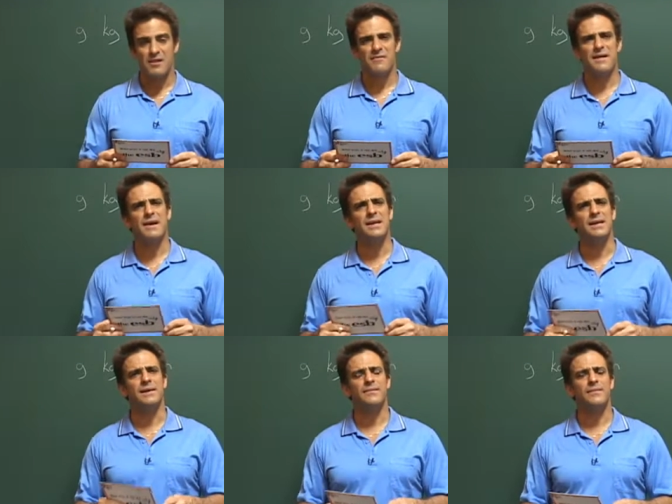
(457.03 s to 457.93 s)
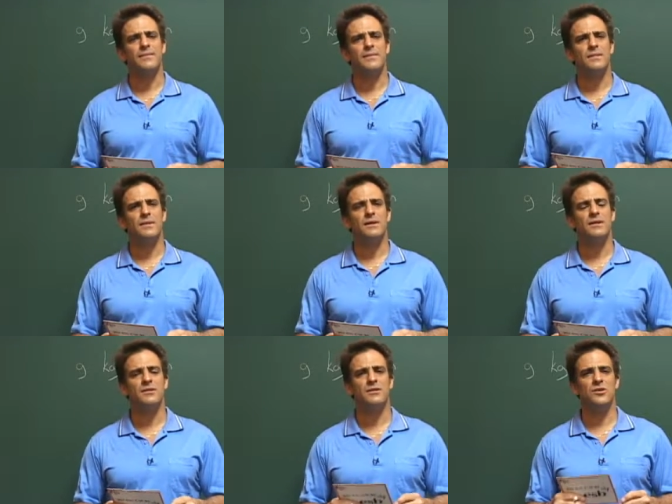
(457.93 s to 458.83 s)
Finally,
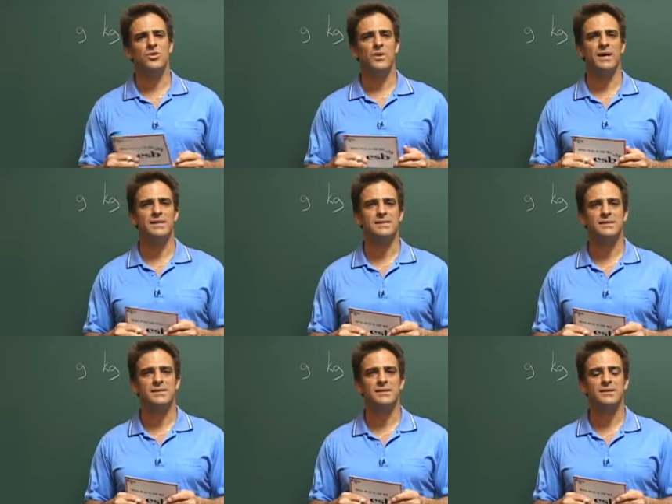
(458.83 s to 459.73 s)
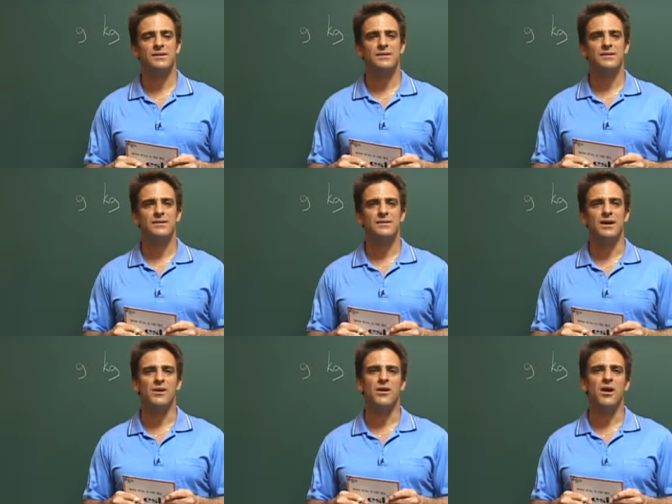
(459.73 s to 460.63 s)
in the U.S.,
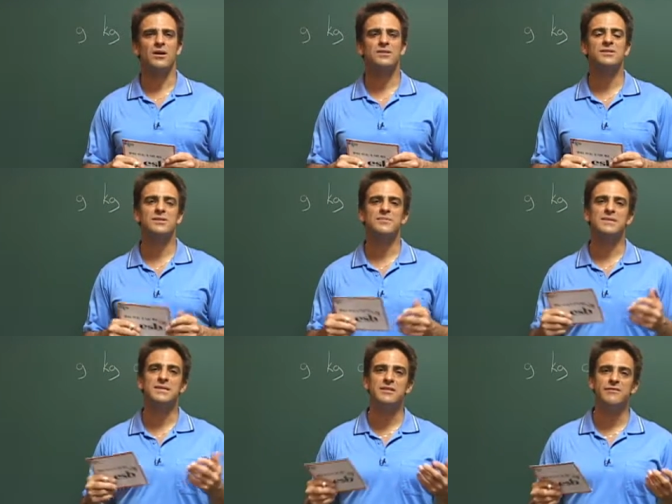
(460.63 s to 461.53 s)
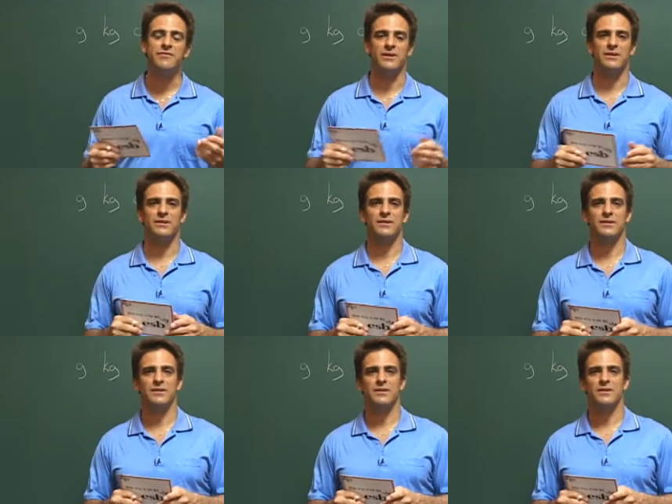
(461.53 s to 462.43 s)
there are some different
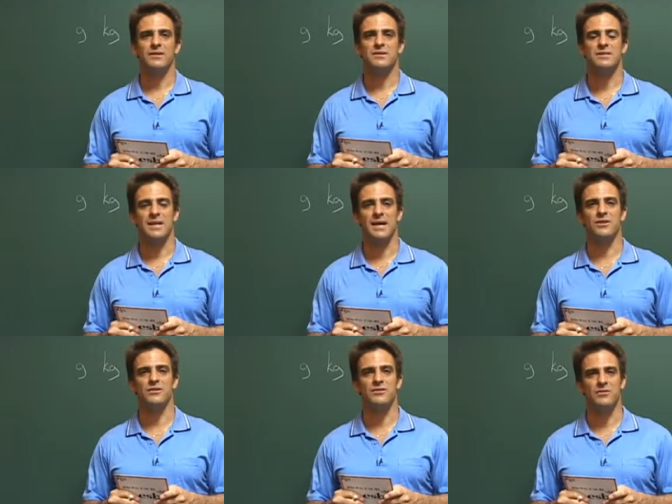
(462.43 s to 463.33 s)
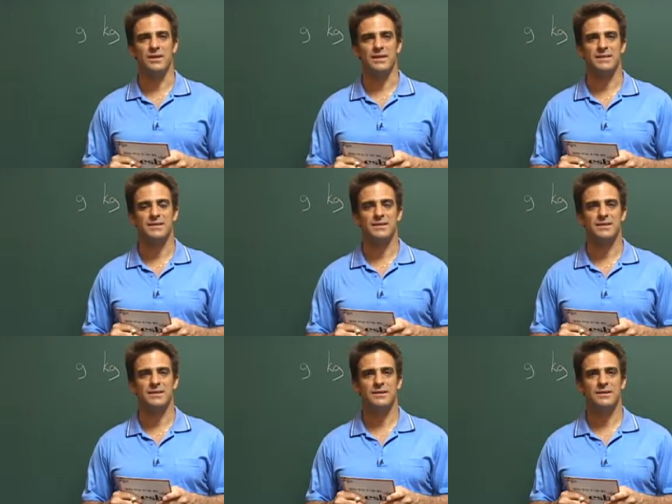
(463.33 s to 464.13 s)
standard units.